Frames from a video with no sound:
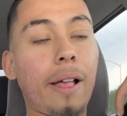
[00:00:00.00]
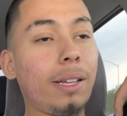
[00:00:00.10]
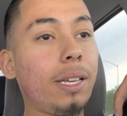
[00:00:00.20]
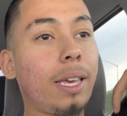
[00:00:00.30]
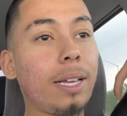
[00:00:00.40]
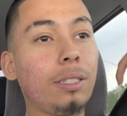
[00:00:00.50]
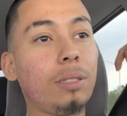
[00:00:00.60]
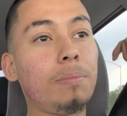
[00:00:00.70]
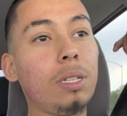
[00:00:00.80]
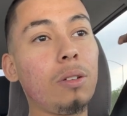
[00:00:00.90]
It can't
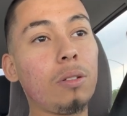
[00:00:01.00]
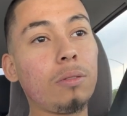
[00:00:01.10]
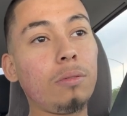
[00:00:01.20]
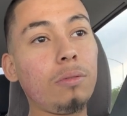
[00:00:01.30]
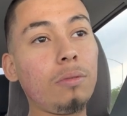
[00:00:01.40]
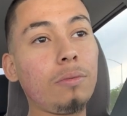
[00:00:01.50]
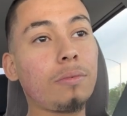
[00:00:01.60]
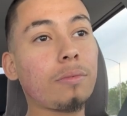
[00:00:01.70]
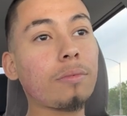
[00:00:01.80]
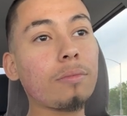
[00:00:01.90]
just be,
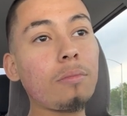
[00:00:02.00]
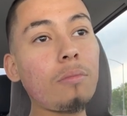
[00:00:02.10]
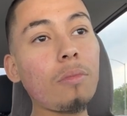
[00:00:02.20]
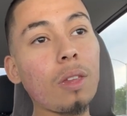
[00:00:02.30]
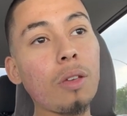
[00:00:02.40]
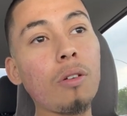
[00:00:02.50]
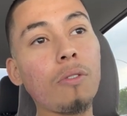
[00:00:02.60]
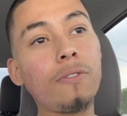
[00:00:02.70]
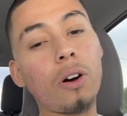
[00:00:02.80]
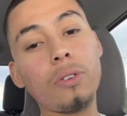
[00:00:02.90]
you know,
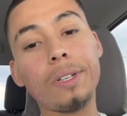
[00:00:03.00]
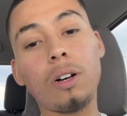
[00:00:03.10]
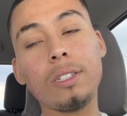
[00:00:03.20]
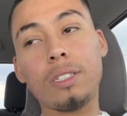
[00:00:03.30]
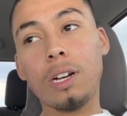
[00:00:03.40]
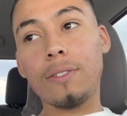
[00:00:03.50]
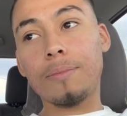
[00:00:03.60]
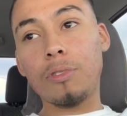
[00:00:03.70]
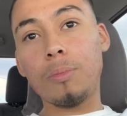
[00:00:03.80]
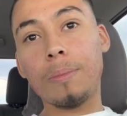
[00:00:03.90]
following all these
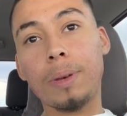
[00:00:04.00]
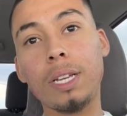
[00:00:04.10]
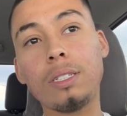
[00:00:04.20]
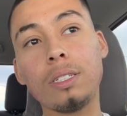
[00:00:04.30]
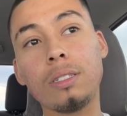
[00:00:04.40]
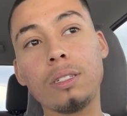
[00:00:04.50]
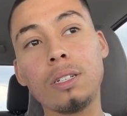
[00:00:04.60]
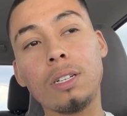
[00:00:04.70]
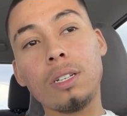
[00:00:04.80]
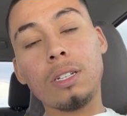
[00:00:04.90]
self-improvement pages.
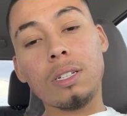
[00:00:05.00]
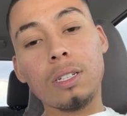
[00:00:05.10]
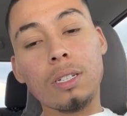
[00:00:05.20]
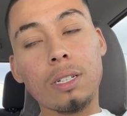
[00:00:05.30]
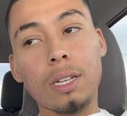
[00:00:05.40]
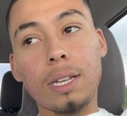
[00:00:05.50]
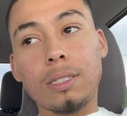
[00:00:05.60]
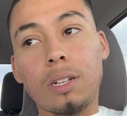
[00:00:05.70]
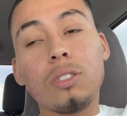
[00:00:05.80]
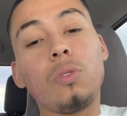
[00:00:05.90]
It's
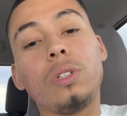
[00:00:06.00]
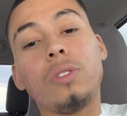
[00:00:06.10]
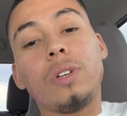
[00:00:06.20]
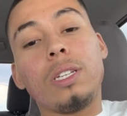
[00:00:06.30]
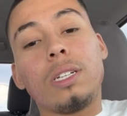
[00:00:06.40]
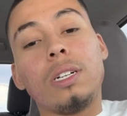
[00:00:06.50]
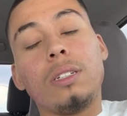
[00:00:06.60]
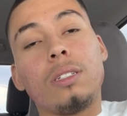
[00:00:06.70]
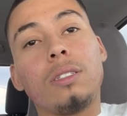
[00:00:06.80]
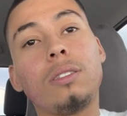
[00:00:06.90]
not doing you any good.
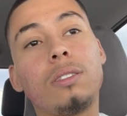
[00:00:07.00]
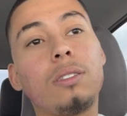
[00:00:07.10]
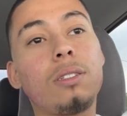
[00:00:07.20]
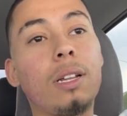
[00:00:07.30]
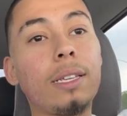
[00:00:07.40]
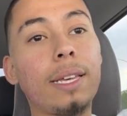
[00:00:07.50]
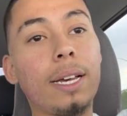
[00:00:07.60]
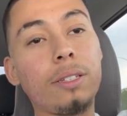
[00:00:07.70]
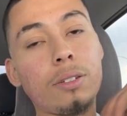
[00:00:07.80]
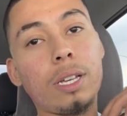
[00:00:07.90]
Like, yeah,
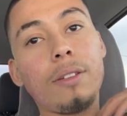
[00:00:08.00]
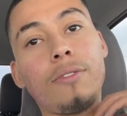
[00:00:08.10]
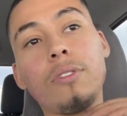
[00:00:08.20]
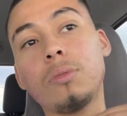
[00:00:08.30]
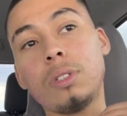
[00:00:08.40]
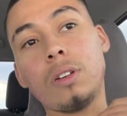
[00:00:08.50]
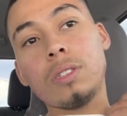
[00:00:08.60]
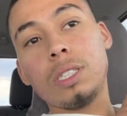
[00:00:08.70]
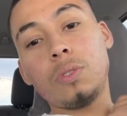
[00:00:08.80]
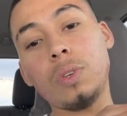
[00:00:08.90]
you're getting filled with all
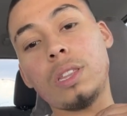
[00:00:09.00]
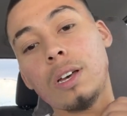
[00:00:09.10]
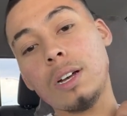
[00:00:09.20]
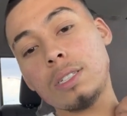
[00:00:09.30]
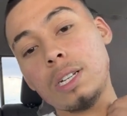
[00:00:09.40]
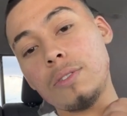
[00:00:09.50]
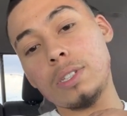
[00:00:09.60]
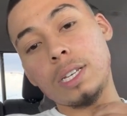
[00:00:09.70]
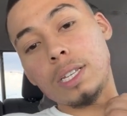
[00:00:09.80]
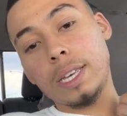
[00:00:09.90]
these sweet thoughts and
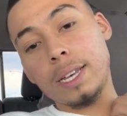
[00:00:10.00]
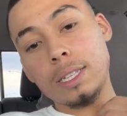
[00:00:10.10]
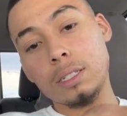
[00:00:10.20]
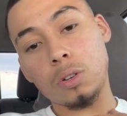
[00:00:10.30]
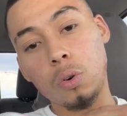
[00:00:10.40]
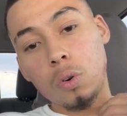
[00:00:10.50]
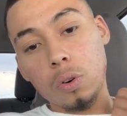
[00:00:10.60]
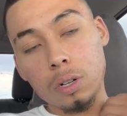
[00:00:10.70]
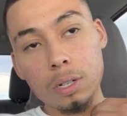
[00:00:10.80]
everything, and yeah, that's cool.